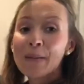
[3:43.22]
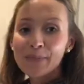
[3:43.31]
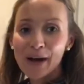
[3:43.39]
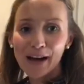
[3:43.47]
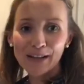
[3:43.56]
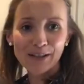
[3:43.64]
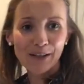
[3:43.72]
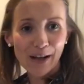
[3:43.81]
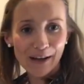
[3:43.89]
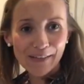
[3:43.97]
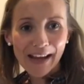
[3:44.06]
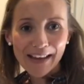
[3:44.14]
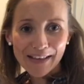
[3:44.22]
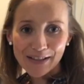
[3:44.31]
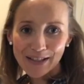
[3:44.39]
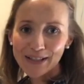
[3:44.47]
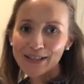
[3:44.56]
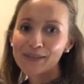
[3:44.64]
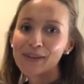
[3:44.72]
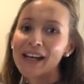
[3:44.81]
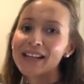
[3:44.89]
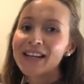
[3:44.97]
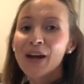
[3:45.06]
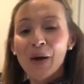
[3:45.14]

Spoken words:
but you kind of get the gist of it.